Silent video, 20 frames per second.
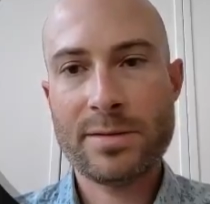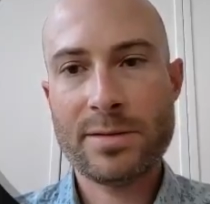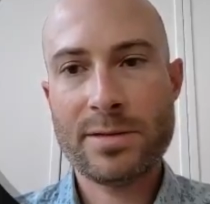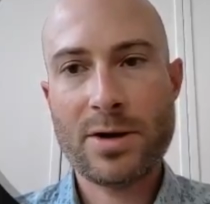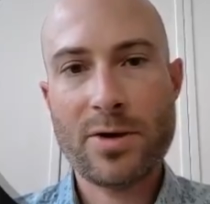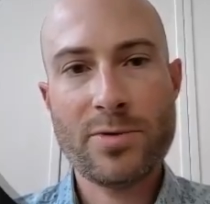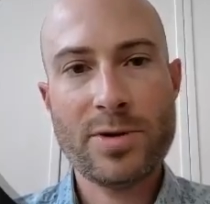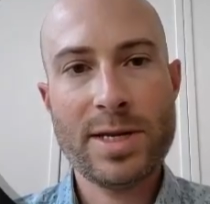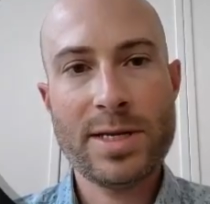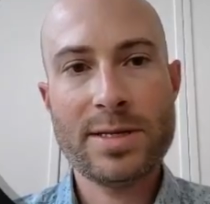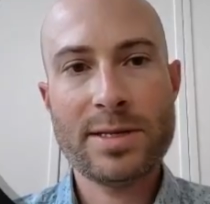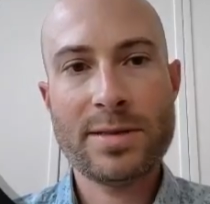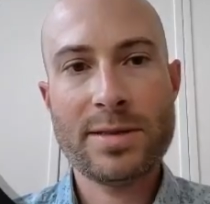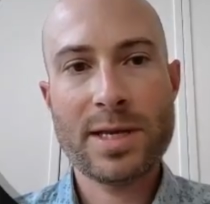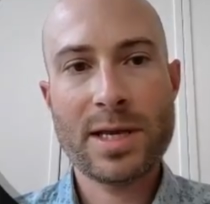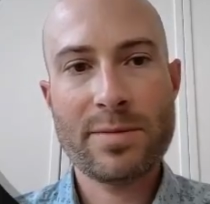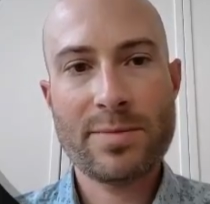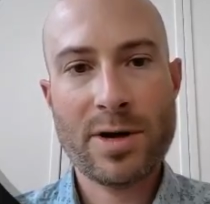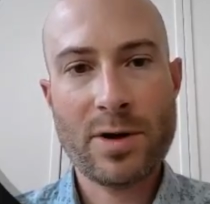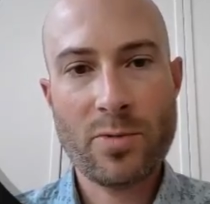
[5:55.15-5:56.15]
Don't need to
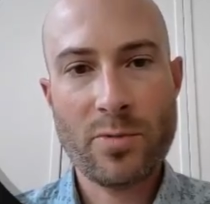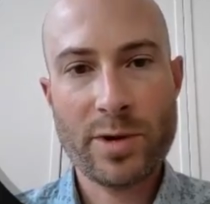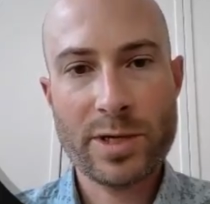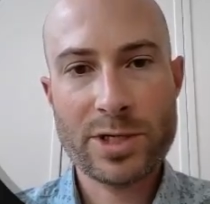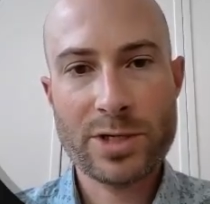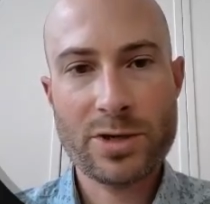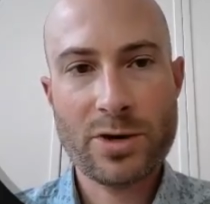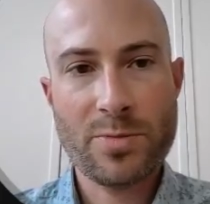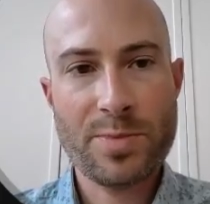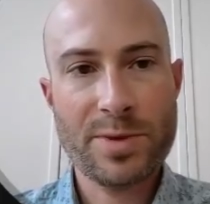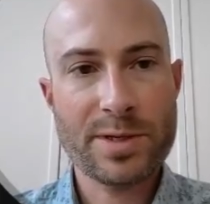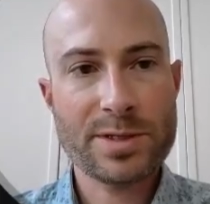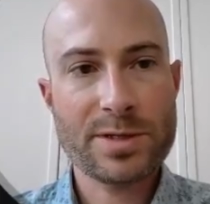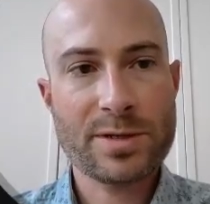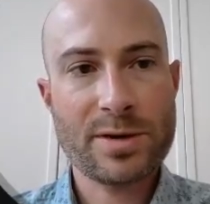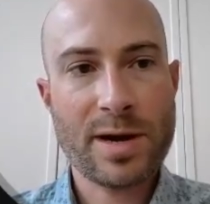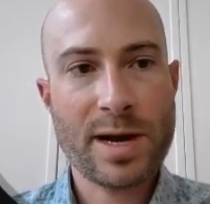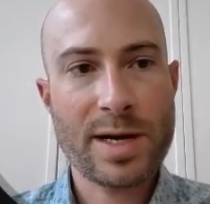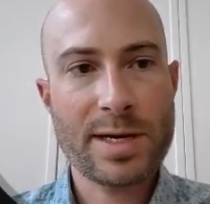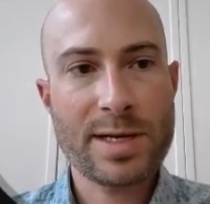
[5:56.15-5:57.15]
think about which notebooks
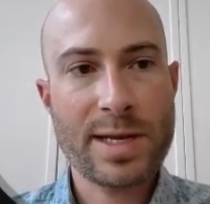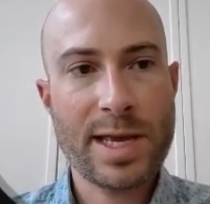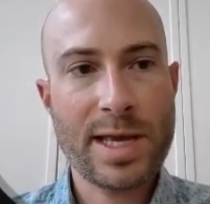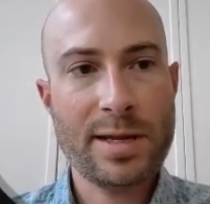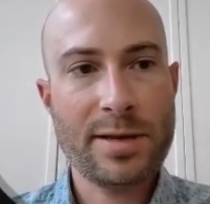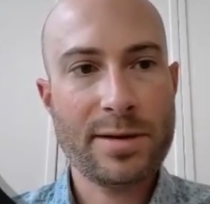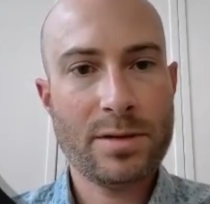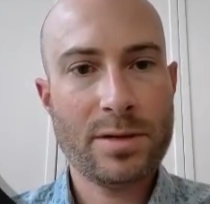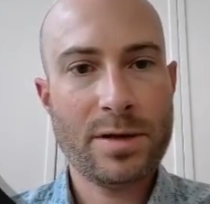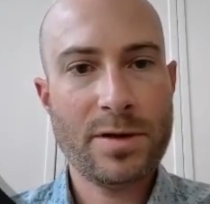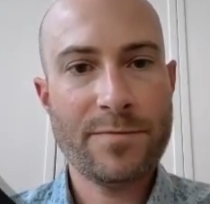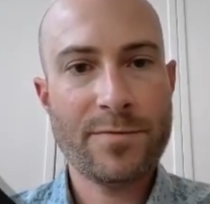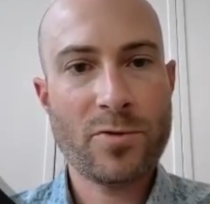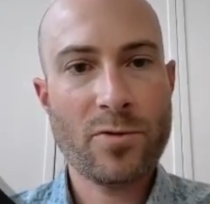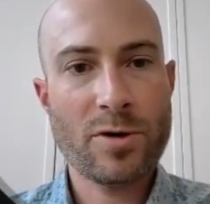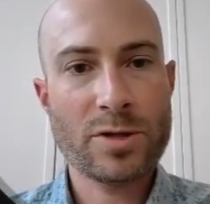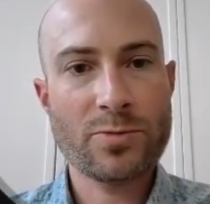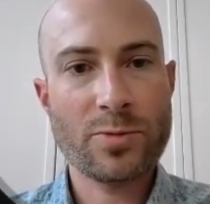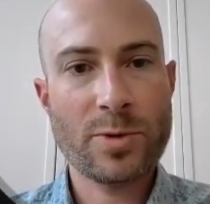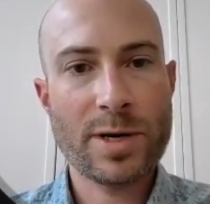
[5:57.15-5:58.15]
are out of date. Of
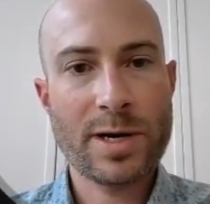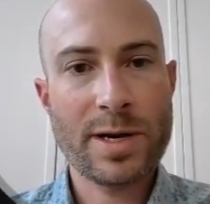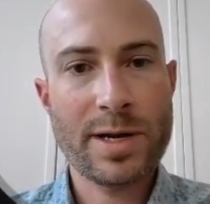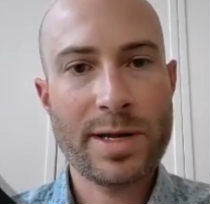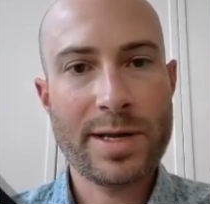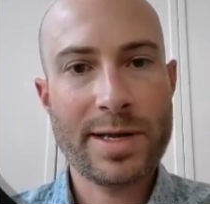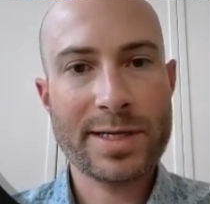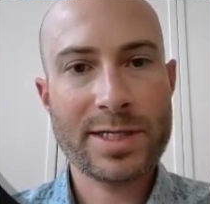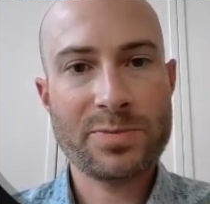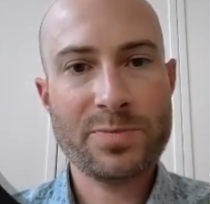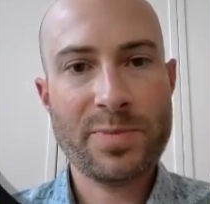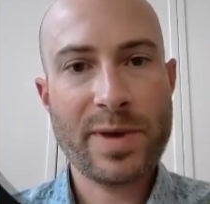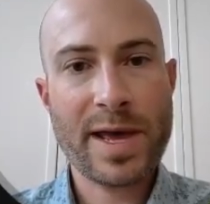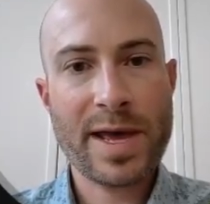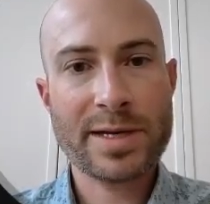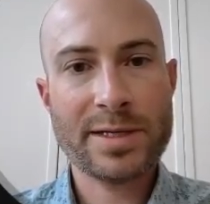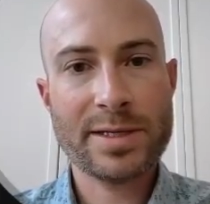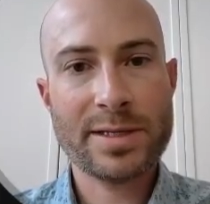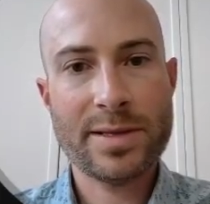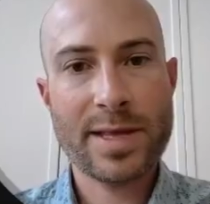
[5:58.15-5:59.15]
course, we're going to
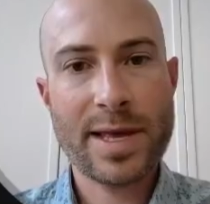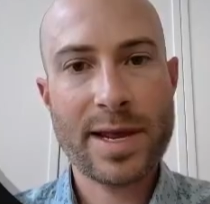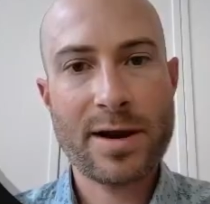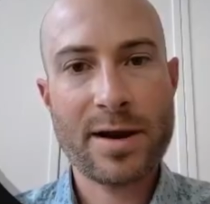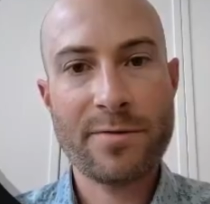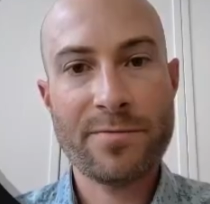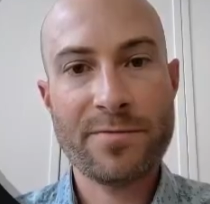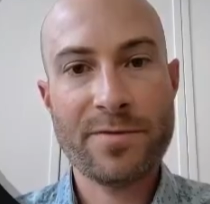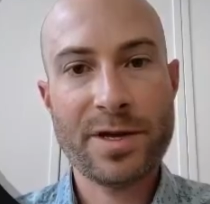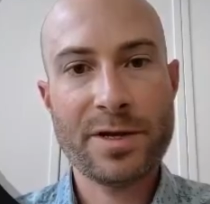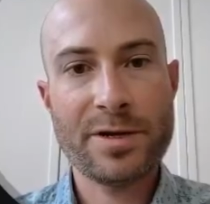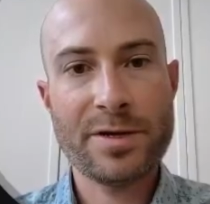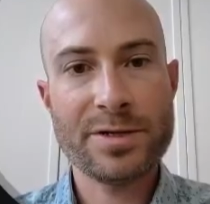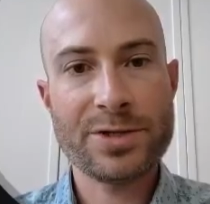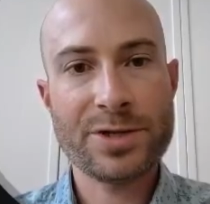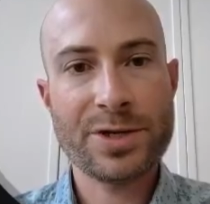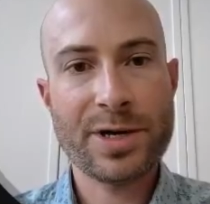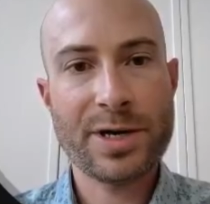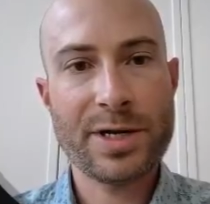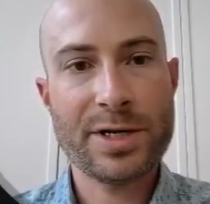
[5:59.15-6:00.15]
expect that our
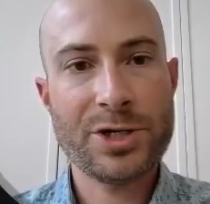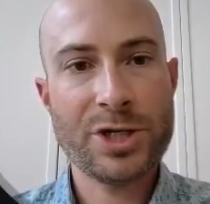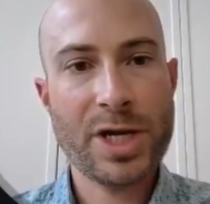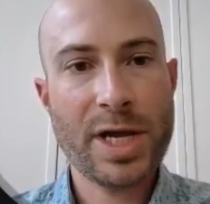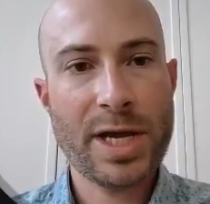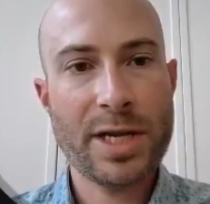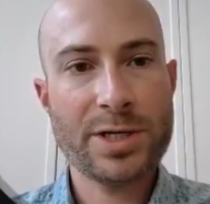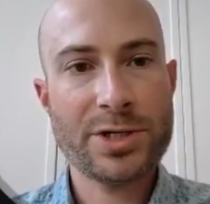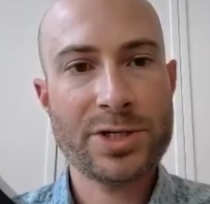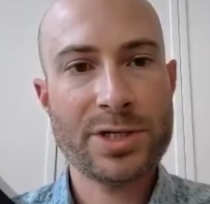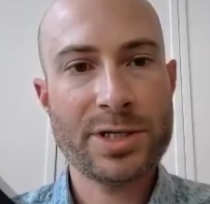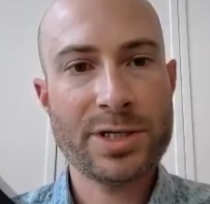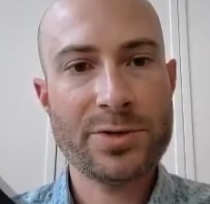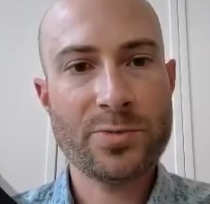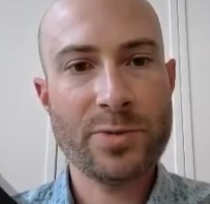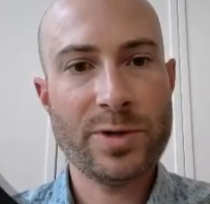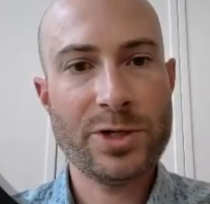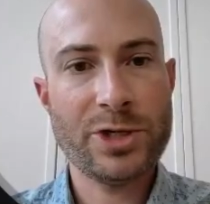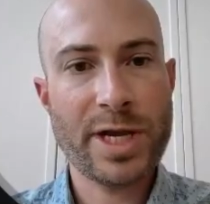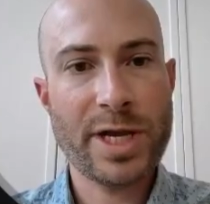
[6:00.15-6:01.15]
figures are going to change since
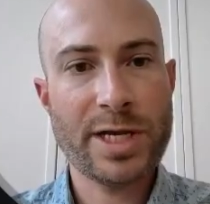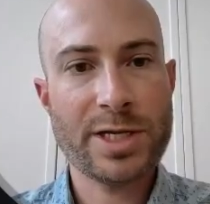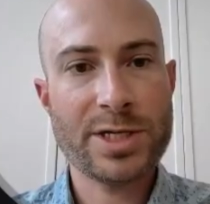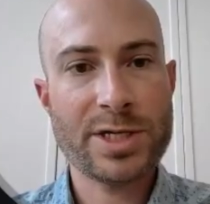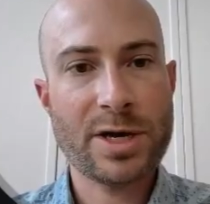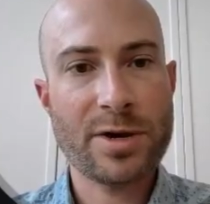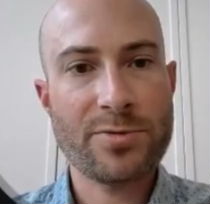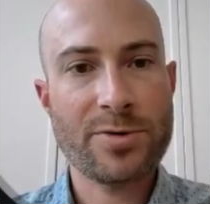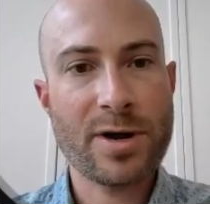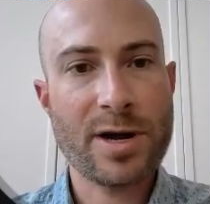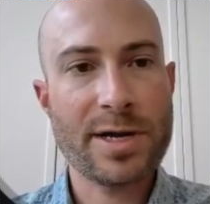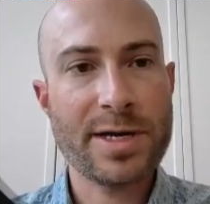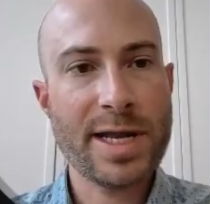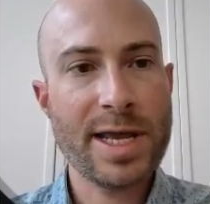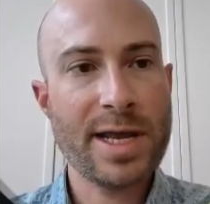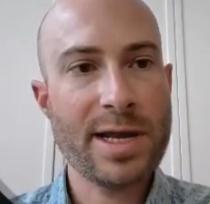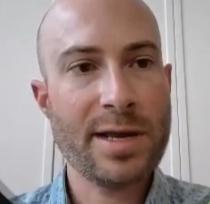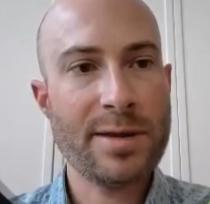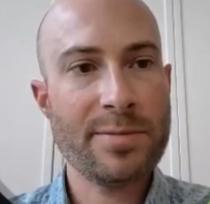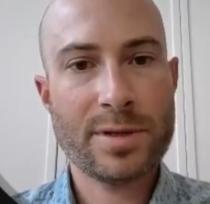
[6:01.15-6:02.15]
we changed our raw
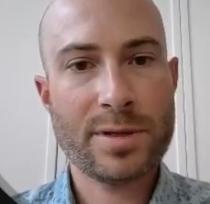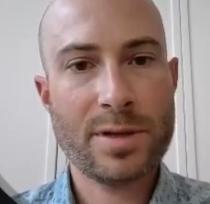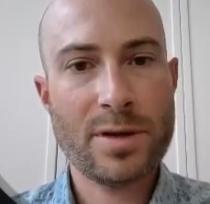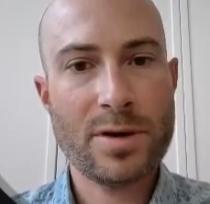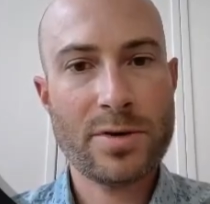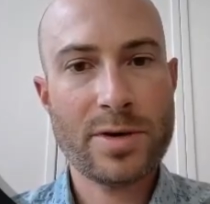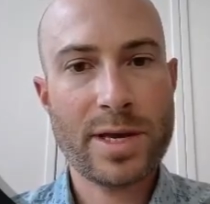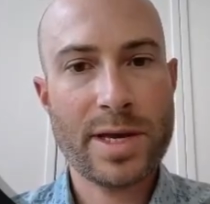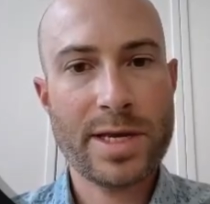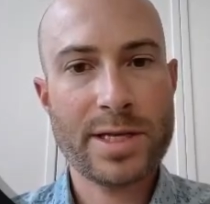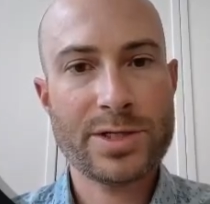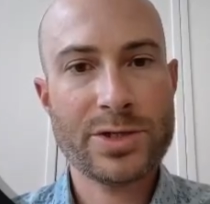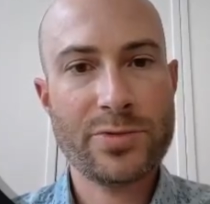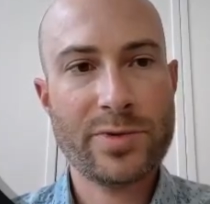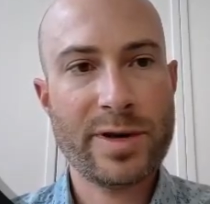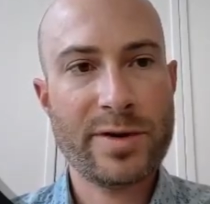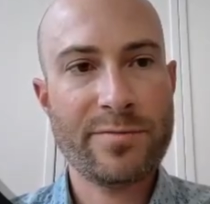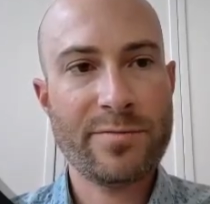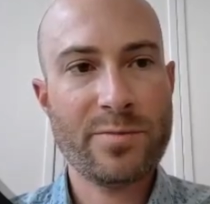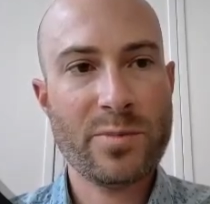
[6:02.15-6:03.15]
data. Okay, so
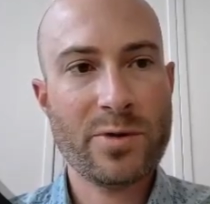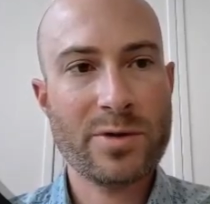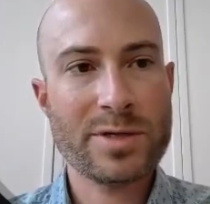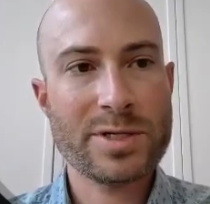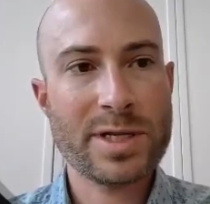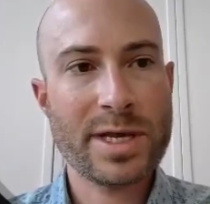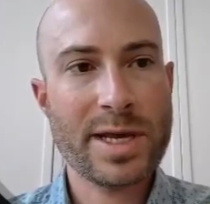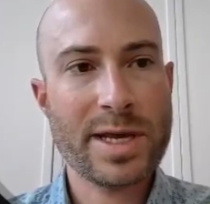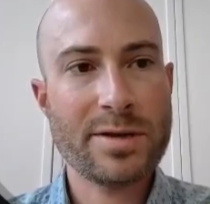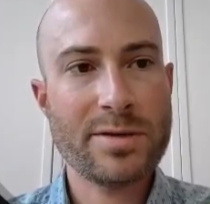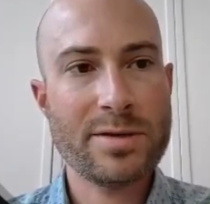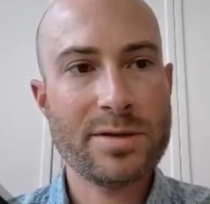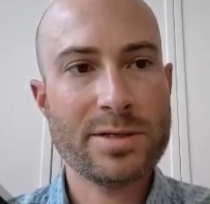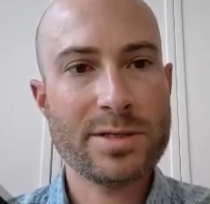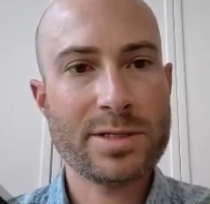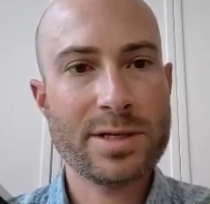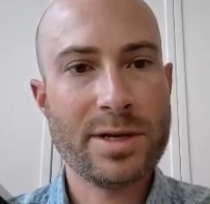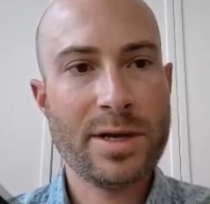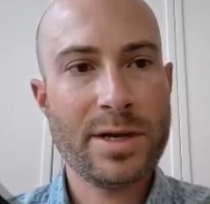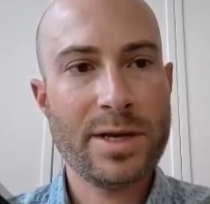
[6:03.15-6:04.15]
we have more
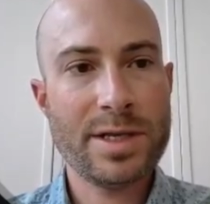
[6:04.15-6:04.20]
cycles.